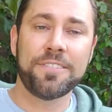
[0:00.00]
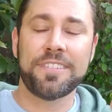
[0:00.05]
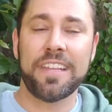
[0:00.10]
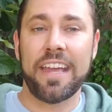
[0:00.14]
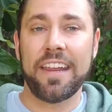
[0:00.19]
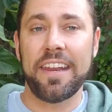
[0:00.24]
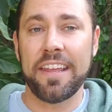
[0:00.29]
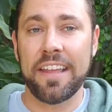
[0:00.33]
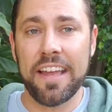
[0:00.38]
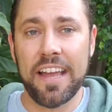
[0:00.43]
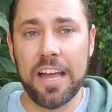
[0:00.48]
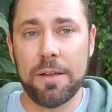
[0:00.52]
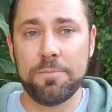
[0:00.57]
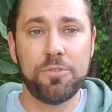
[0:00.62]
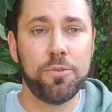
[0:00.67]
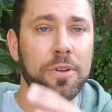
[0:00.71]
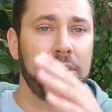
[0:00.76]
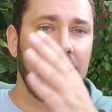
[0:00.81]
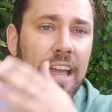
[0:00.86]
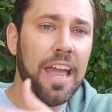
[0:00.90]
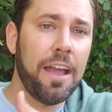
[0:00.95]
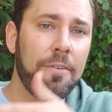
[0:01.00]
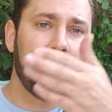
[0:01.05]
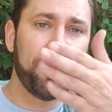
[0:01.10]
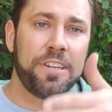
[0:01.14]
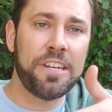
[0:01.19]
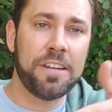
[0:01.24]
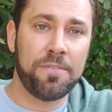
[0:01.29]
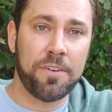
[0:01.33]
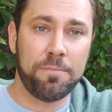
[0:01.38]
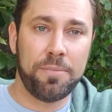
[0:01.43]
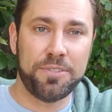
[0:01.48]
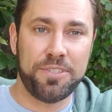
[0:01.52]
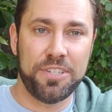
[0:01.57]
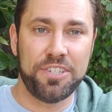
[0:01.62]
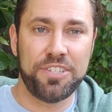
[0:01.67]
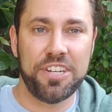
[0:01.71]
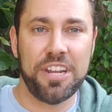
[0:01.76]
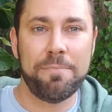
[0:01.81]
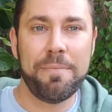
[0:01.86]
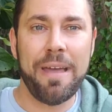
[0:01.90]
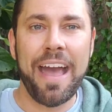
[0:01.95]
standing up, doing every different
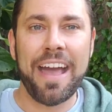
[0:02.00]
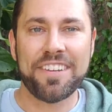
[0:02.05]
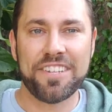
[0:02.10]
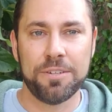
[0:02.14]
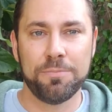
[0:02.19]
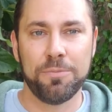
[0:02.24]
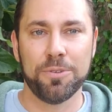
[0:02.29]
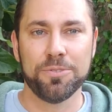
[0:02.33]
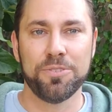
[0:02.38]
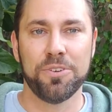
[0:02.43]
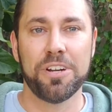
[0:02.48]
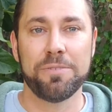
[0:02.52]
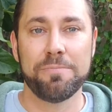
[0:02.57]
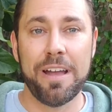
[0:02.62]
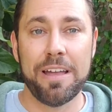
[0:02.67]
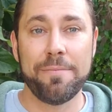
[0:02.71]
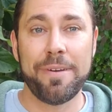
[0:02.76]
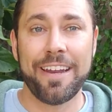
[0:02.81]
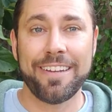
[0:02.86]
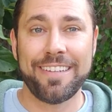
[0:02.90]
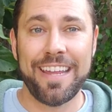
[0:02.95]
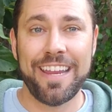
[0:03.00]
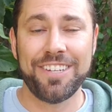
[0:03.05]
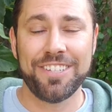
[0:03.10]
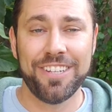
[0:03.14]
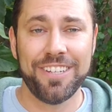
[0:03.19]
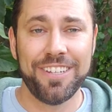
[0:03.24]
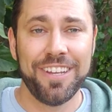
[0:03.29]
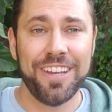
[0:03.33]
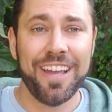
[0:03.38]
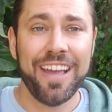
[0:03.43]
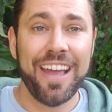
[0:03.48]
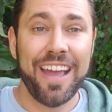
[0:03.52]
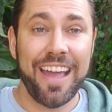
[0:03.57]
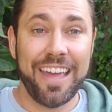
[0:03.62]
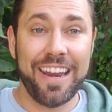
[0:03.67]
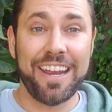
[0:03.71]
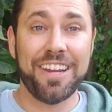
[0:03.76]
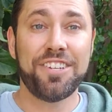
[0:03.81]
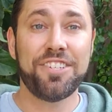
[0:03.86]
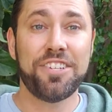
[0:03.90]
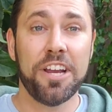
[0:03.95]
position imaginable during my meditation.
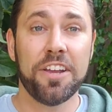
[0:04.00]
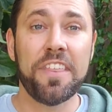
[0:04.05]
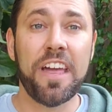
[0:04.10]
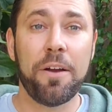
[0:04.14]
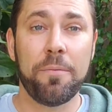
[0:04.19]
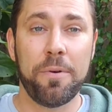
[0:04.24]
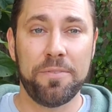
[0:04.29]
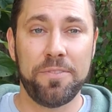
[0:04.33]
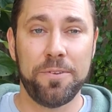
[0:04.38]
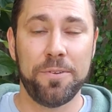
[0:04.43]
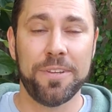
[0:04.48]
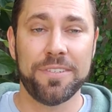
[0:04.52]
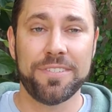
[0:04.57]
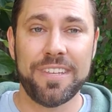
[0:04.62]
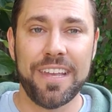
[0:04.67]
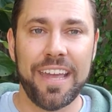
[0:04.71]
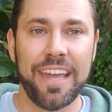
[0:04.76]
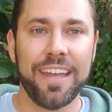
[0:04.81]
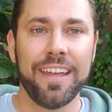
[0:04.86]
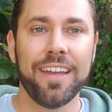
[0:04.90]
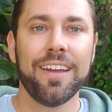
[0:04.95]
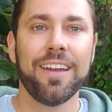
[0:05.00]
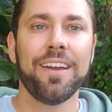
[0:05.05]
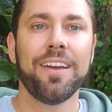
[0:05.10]
And I share that with you to say,